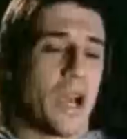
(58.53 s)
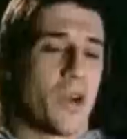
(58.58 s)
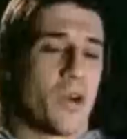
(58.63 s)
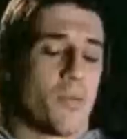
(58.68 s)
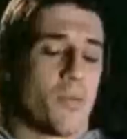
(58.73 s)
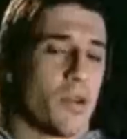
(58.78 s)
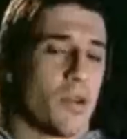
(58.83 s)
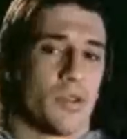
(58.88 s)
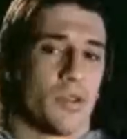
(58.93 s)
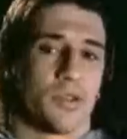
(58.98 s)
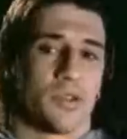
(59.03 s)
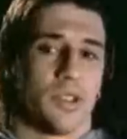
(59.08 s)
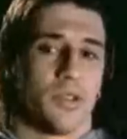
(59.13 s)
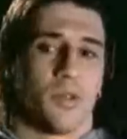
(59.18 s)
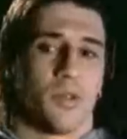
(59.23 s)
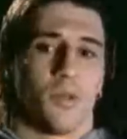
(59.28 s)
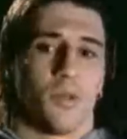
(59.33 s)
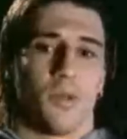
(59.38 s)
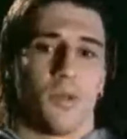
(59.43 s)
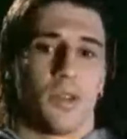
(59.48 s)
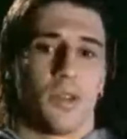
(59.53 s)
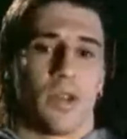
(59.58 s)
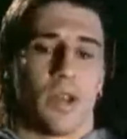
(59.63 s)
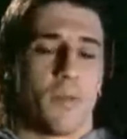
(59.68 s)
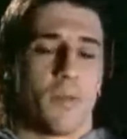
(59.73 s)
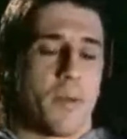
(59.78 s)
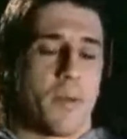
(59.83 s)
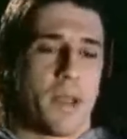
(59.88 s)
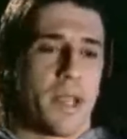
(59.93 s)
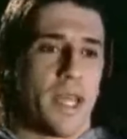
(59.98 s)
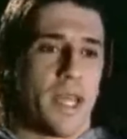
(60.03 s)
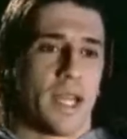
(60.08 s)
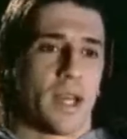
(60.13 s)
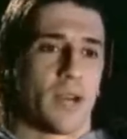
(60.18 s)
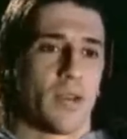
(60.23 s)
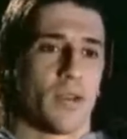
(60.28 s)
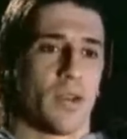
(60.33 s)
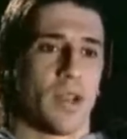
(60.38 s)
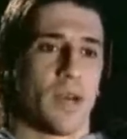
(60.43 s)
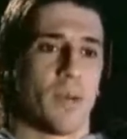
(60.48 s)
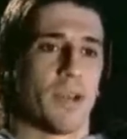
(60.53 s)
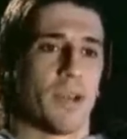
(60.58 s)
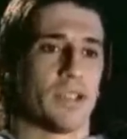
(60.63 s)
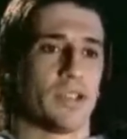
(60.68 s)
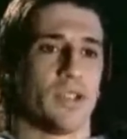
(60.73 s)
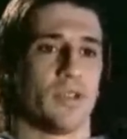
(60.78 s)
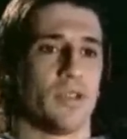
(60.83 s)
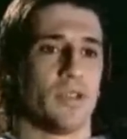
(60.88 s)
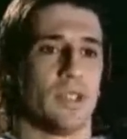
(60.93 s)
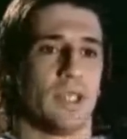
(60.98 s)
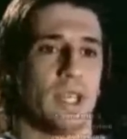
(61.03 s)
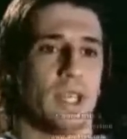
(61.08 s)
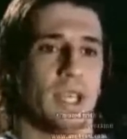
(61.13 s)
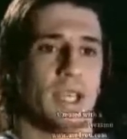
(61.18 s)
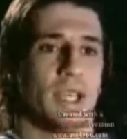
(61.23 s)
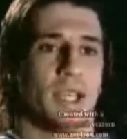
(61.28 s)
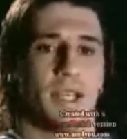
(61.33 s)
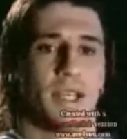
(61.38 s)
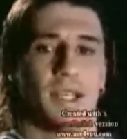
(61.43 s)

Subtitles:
I still keep approaching the game in the same way.